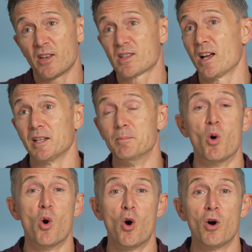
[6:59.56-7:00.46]
a slightly
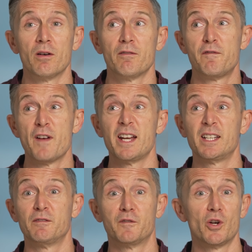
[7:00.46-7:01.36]
more
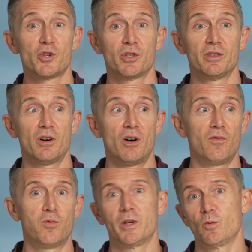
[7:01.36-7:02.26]
faded version
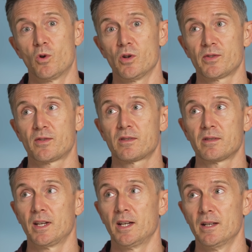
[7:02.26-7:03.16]
of what it was
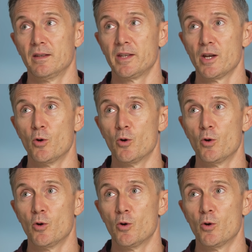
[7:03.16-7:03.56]
in the